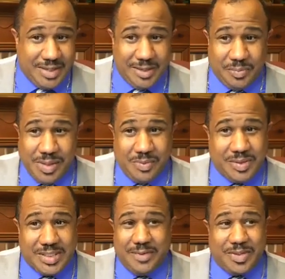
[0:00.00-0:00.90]
You know, people
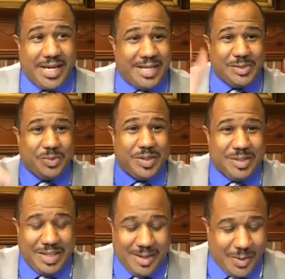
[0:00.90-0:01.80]
will say, well, that's
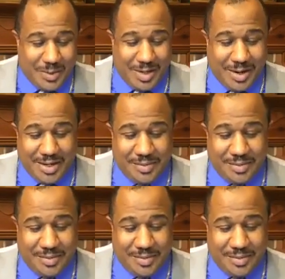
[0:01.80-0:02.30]
where they all are.